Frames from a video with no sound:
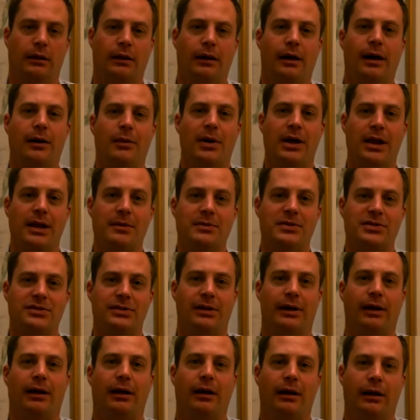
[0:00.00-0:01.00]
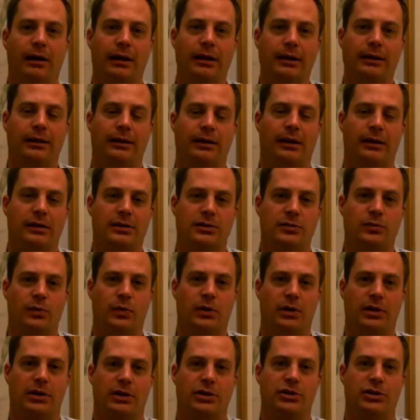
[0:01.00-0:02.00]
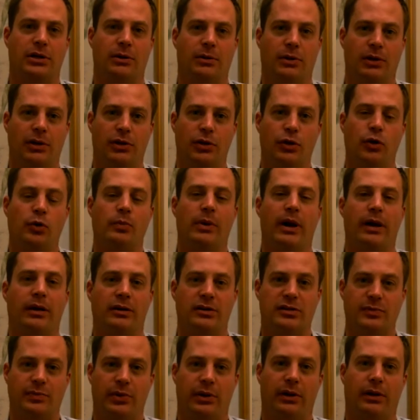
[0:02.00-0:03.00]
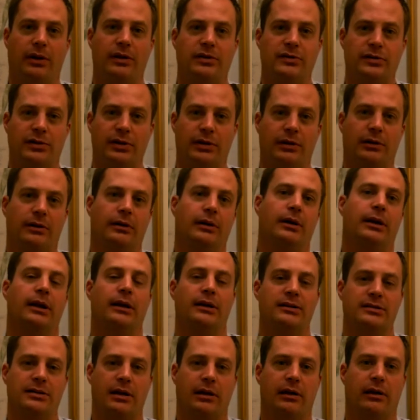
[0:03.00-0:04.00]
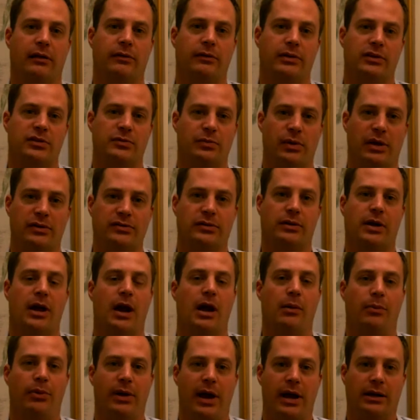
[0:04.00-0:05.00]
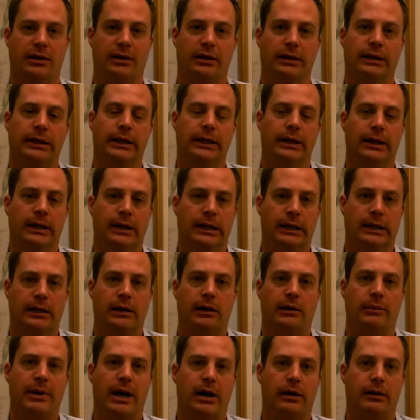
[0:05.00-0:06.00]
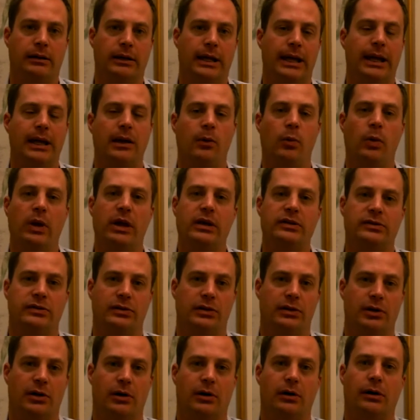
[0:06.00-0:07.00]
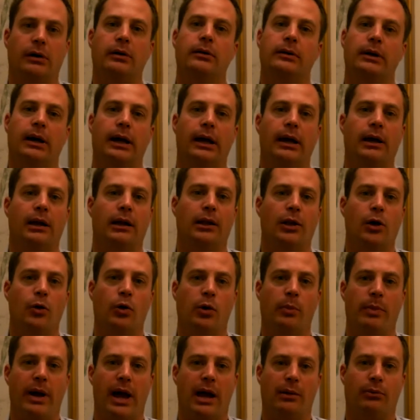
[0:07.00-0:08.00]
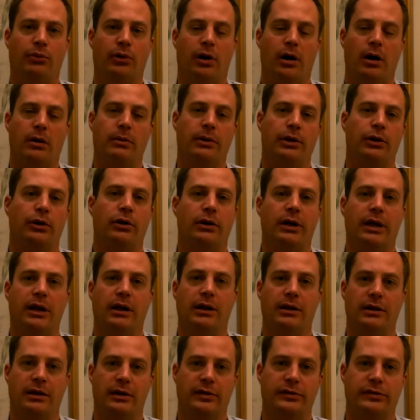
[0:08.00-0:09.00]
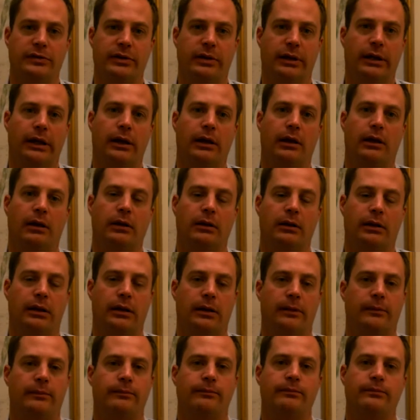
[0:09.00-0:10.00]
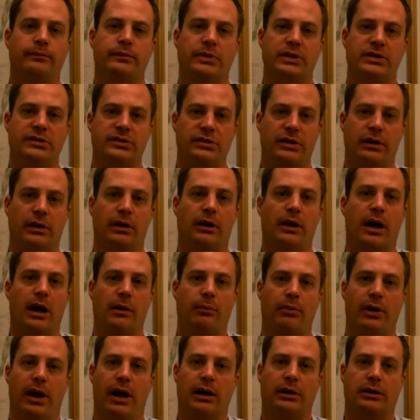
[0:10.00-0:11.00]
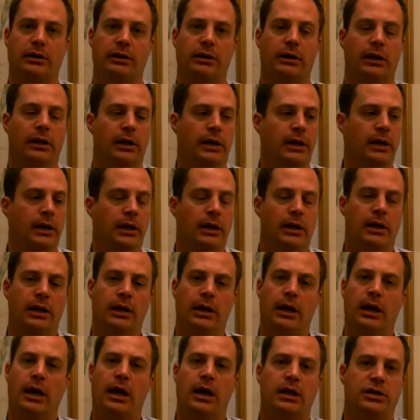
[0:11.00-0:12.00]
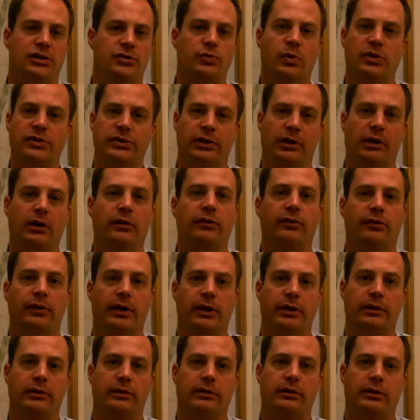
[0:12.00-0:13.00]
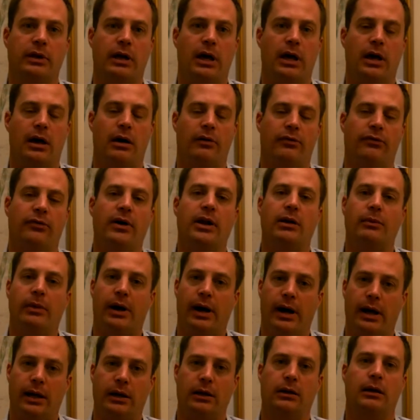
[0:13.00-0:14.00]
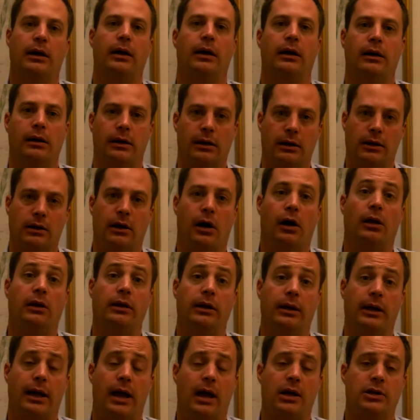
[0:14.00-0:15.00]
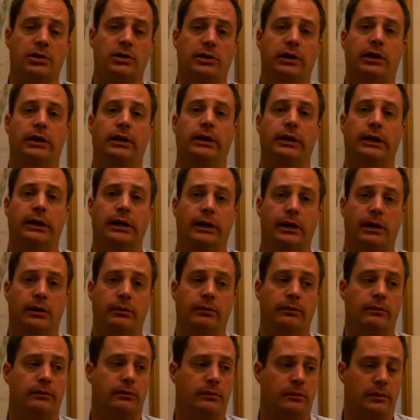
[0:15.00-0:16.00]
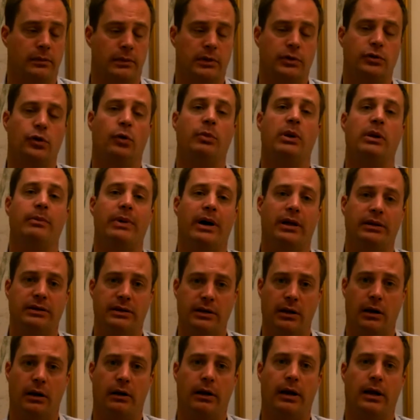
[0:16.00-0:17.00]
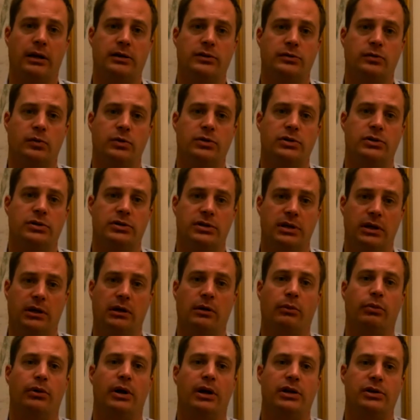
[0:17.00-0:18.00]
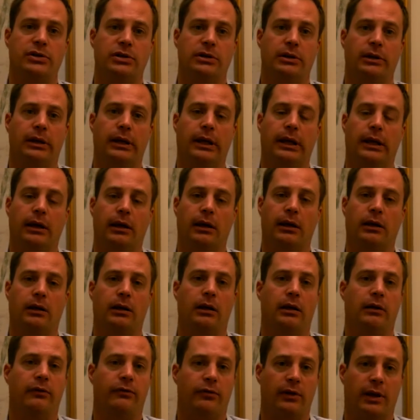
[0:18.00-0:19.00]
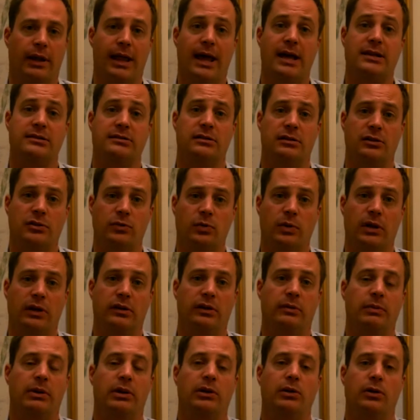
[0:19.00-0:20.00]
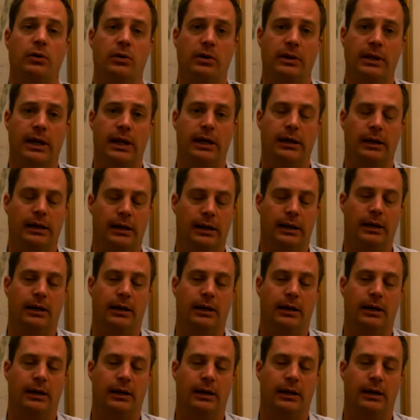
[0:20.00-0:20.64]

Hi, my name is Aaron, and I just wanted to share with you my experience here at Executive Express Chiropractic. About eight weeks ago, I had a lower back problem, a herniated disc, and uh, been seeing a chiropractor, and it just wasn't a good fit. Uh, a friend of mine, a colleague, actually uh, told me about D R X, which is decompression, and uh, for the last six weeks, been doing that.